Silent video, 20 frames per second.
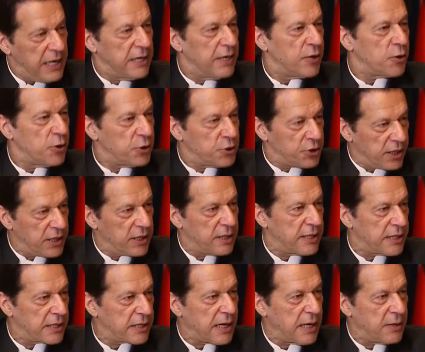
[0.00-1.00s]
had negotiated
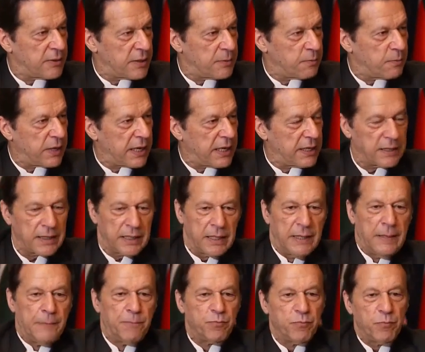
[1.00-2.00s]
discounted price,
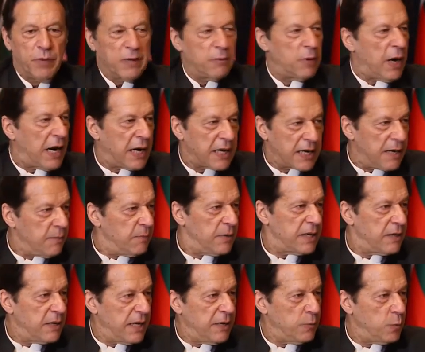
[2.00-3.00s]
but our
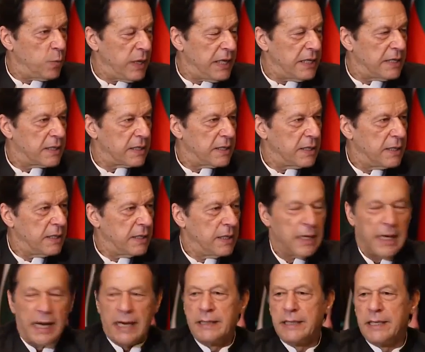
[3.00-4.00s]
government went.
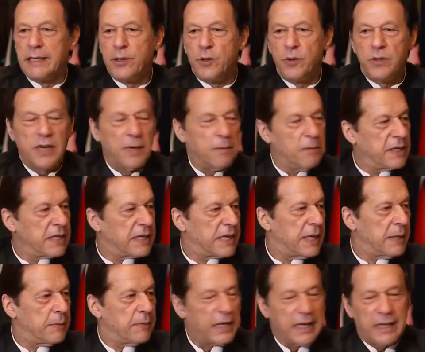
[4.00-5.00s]
And the new government
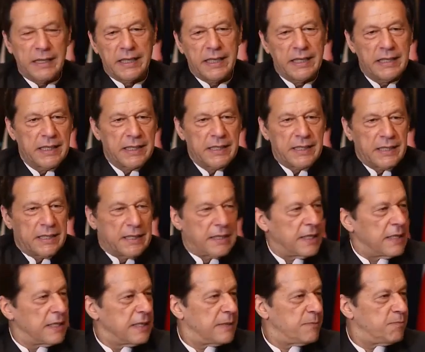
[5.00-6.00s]
came in and they just
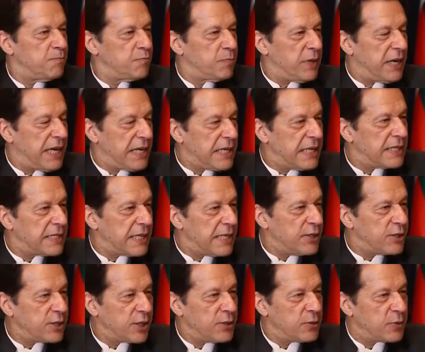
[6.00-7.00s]
didn't pay any
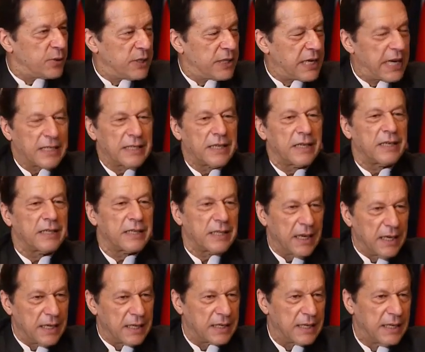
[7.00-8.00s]
attention to it. As a
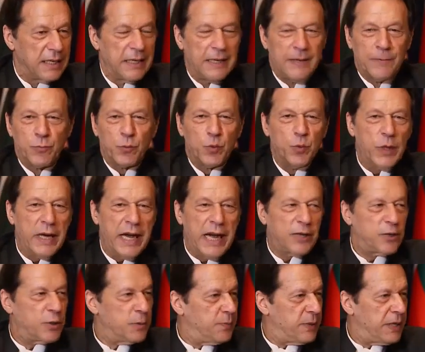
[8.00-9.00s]
result, we
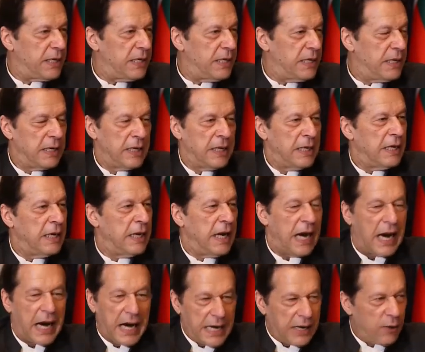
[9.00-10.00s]
had to pay
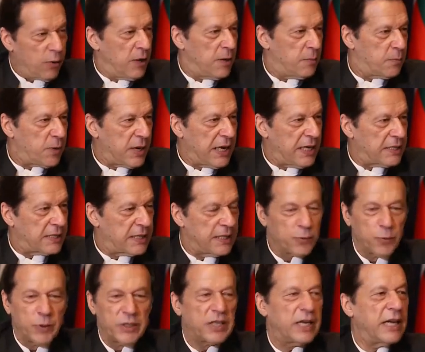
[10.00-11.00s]
high oil prices,
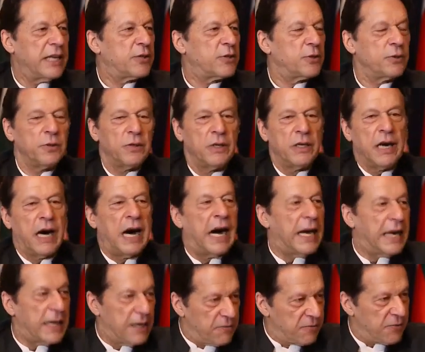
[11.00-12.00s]
which led to
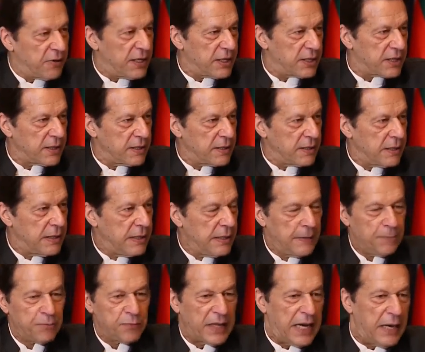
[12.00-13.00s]
high inflation
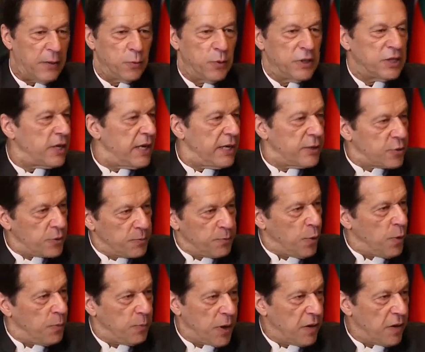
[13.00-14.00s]
and which led to more